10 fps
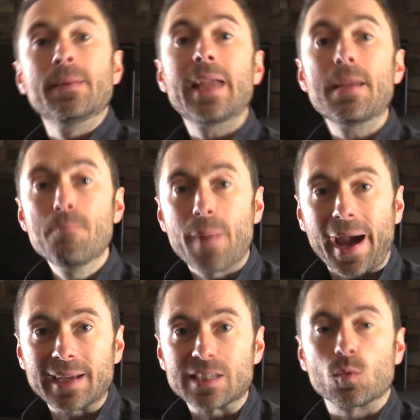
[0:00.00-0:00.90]

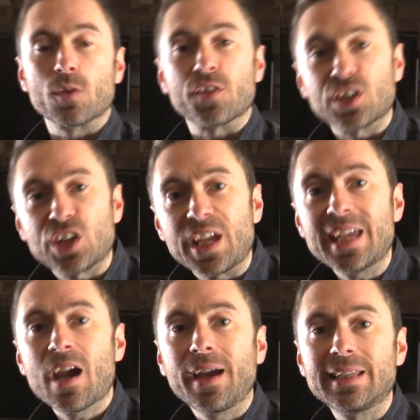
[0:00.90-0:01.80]
Impact is one of the
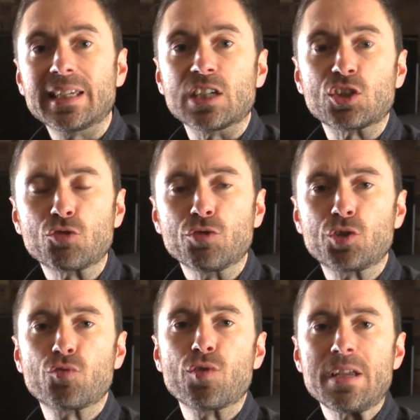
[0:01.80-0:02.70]
key ideas to
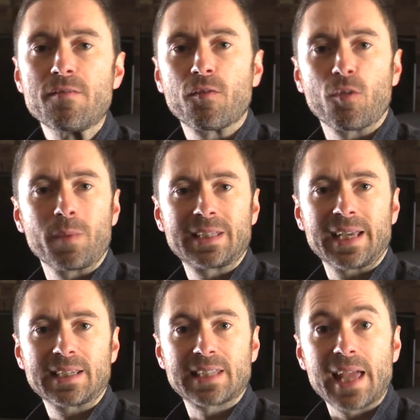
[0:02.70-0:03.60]
retrieve from a
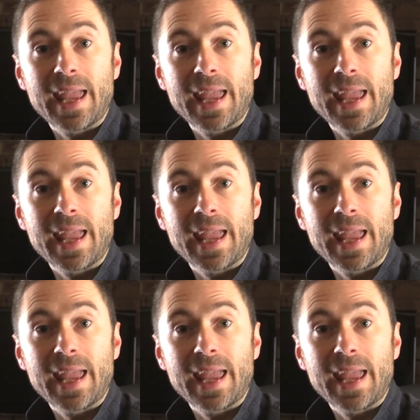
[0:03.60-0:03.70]
text.